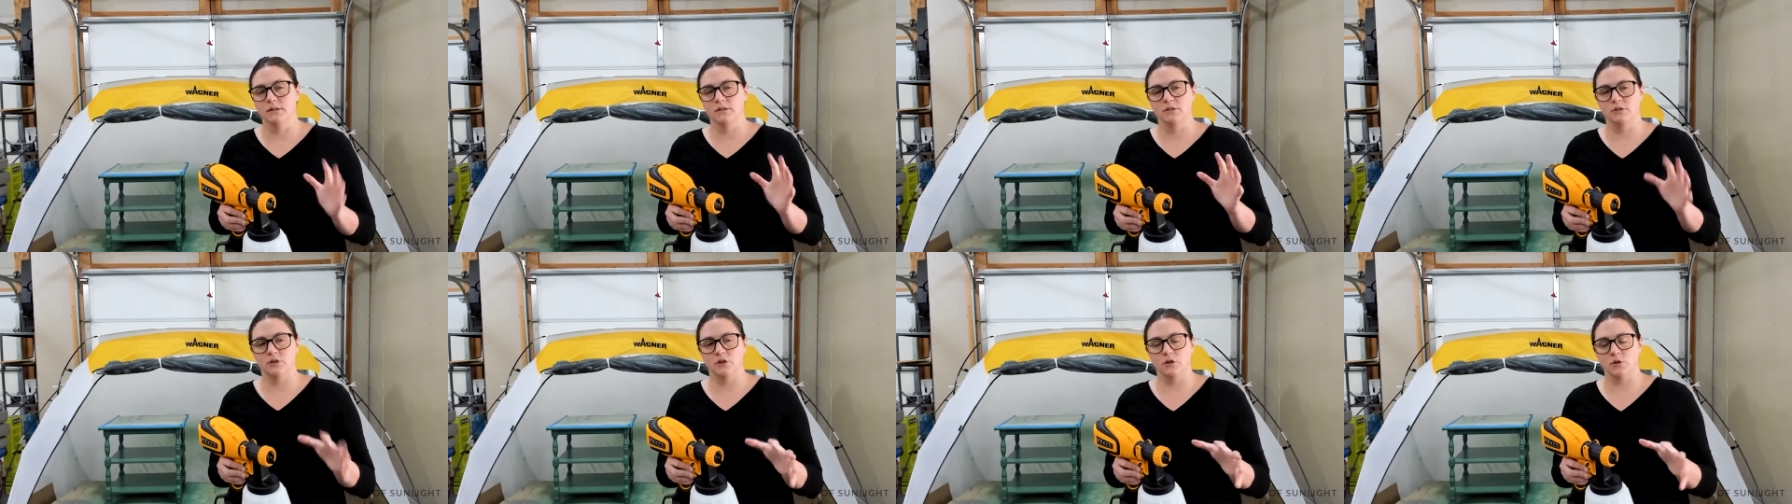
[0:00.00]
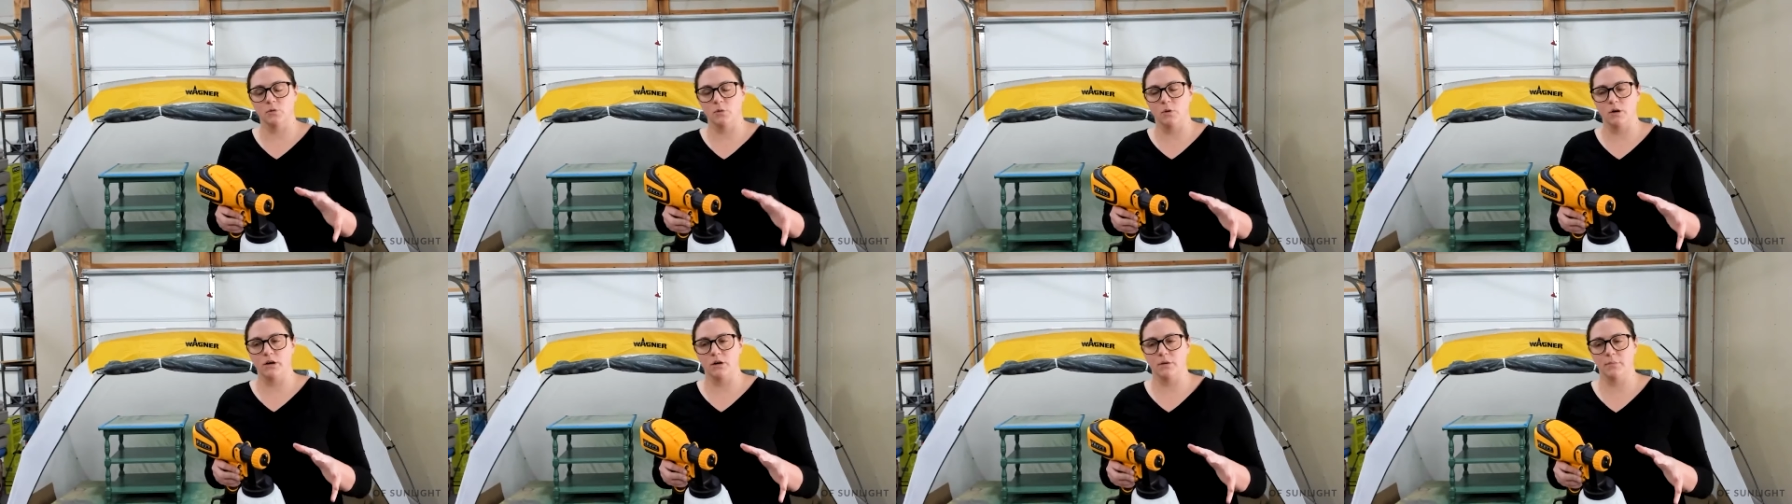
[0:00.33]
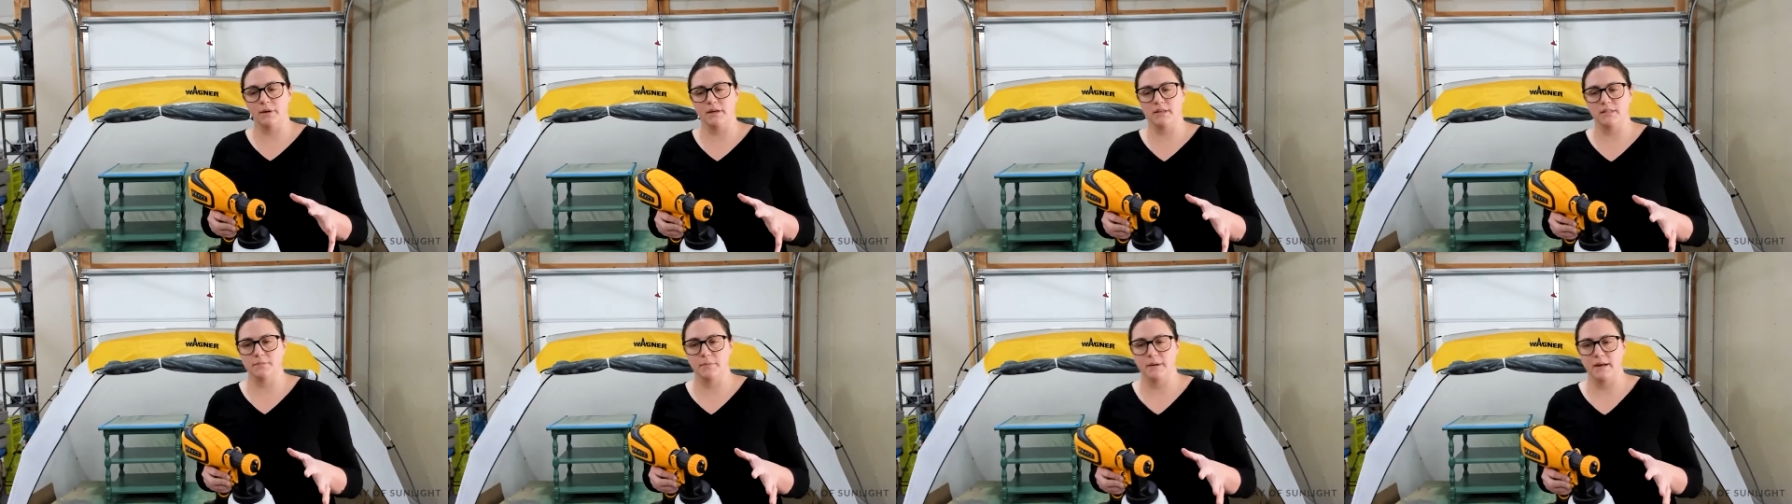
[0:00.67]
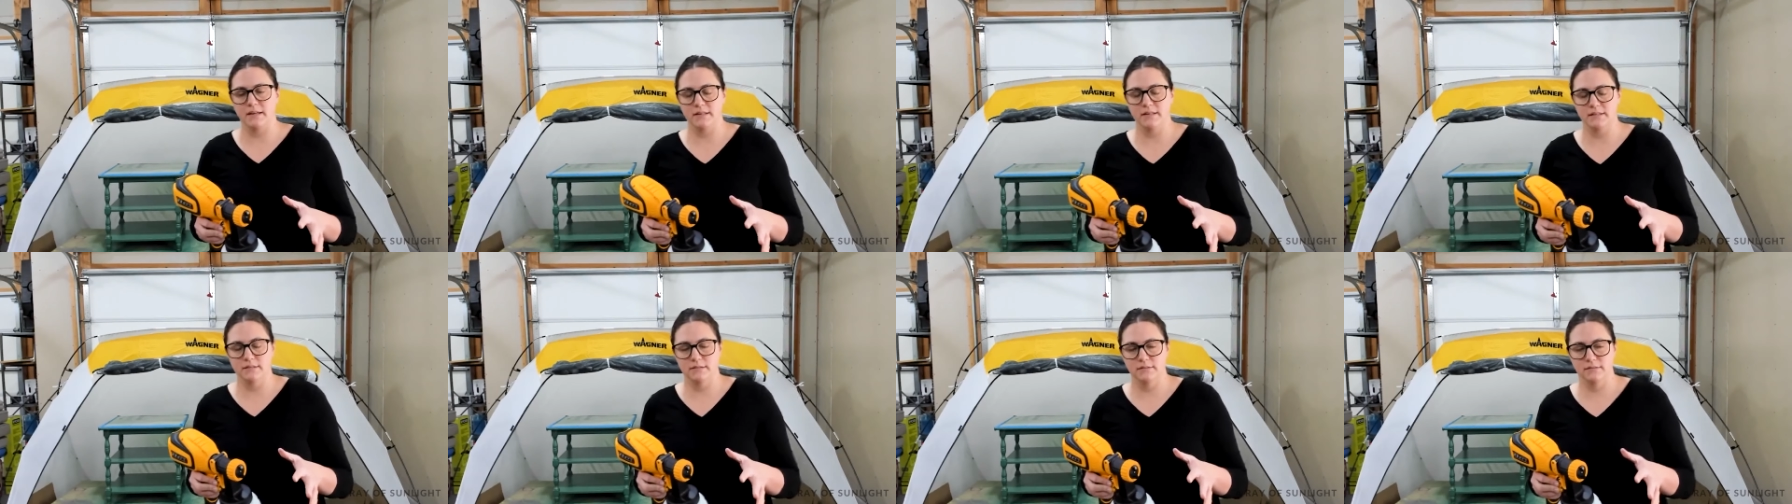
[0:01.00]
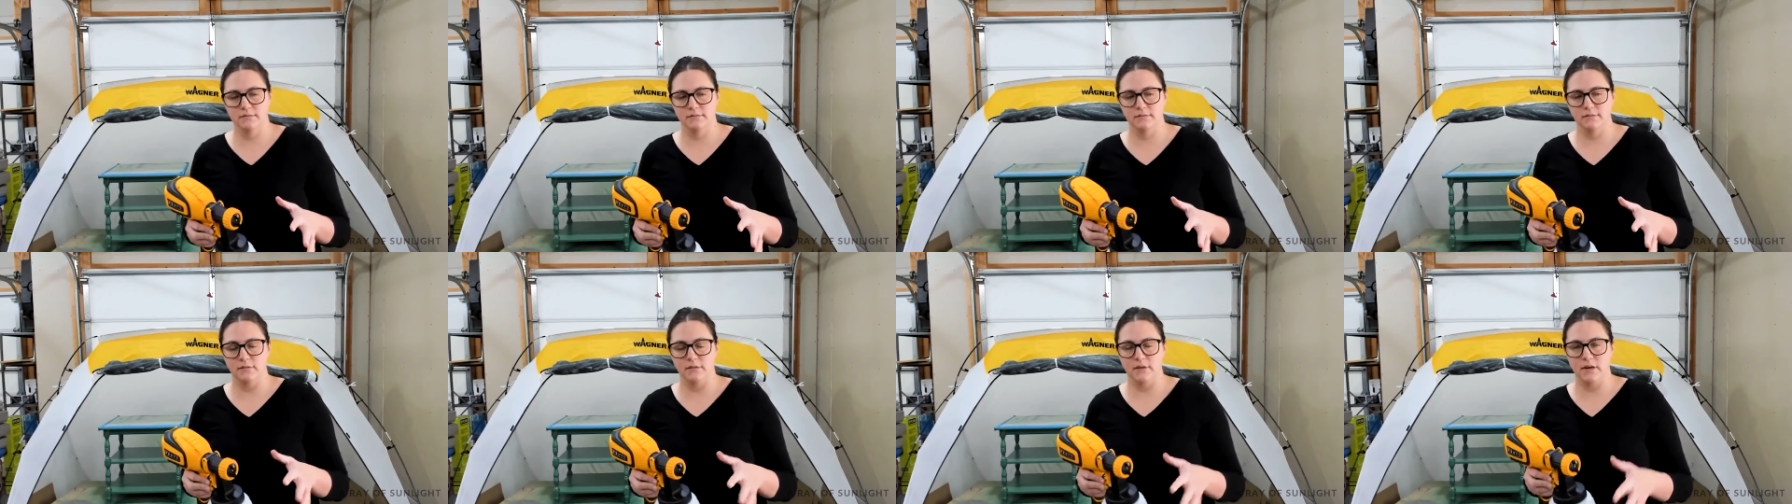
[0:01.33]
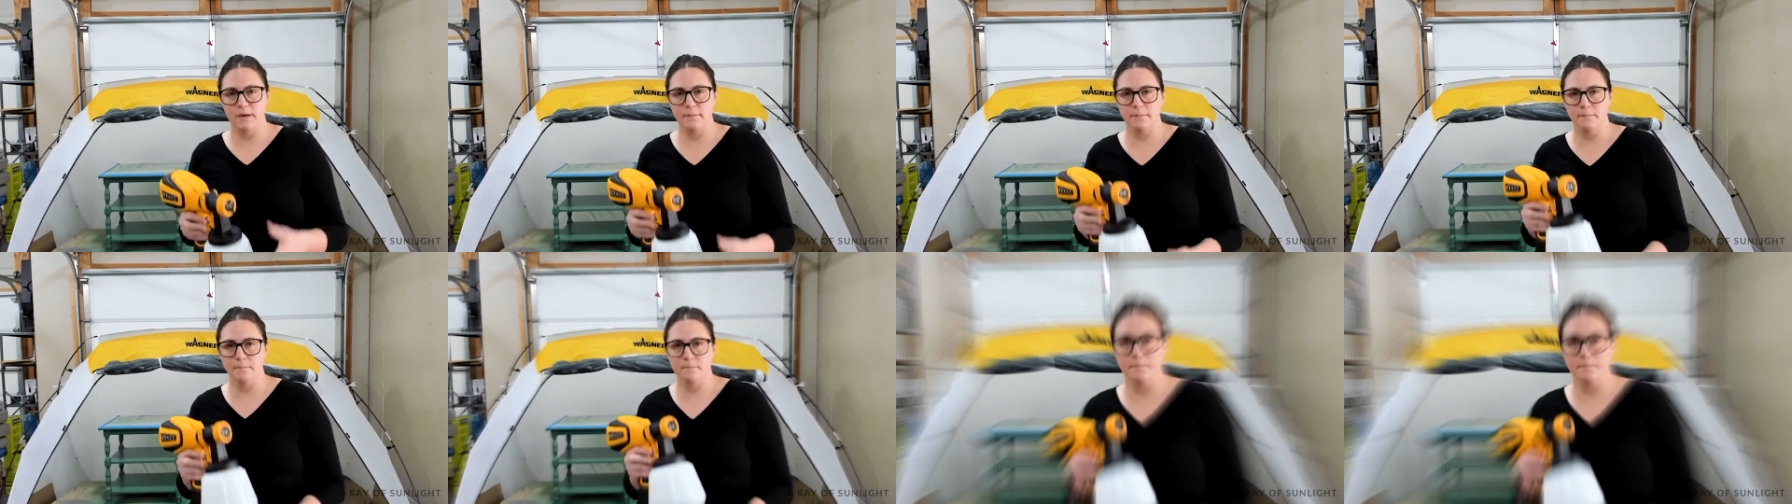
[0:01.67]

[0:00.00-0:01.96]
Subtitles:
to your water-based paint, okay?